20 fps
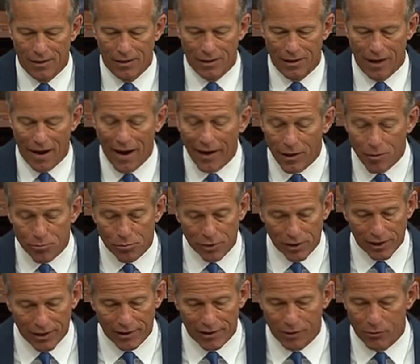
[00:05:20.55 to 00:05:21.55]
Now, I
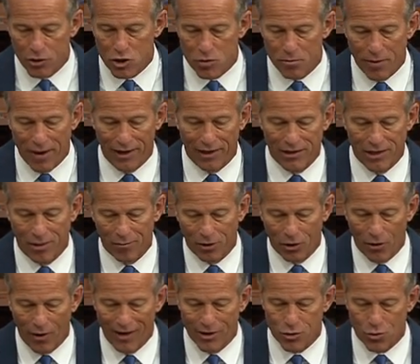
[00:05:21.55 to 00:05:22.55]
completely respect
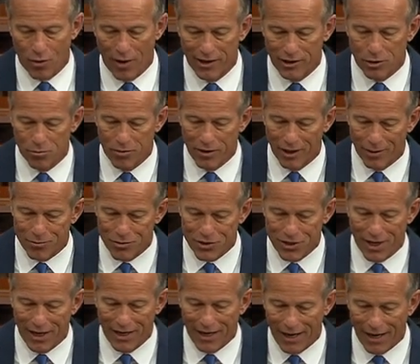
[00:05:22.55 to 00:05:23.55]
Democrats' right to be
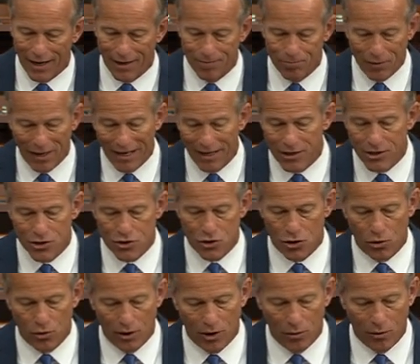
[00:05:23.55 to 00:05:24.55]
upset at and
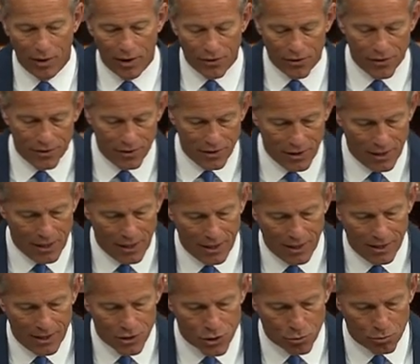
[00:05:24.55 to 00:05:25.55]
disagree with
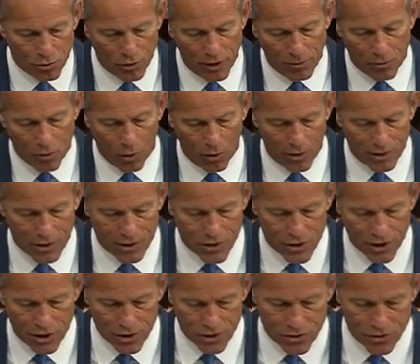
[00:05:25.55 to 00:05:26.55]
Supreme Court
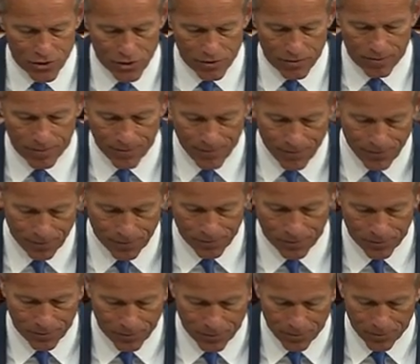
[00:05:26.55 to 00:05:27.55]
decisions.
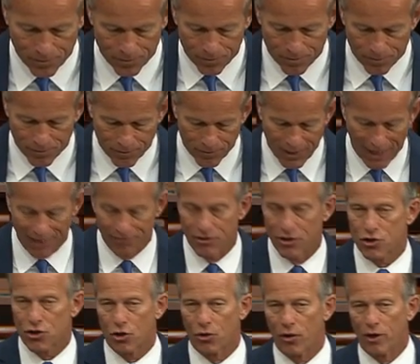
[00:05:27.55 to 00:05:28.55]
I've
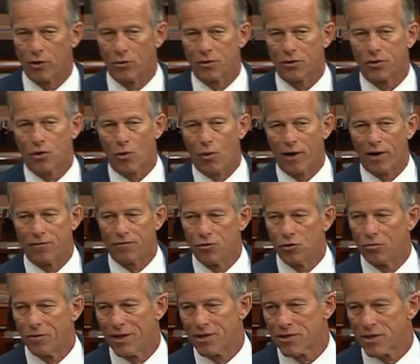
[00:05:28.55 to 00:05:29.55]
disagreed with quite a few
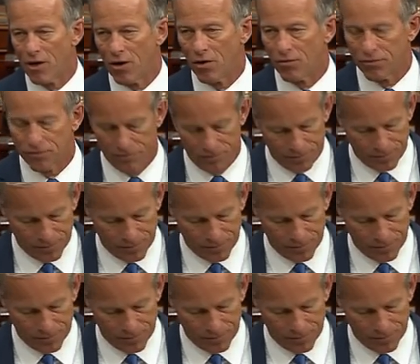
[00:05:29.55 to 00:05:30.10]
myself.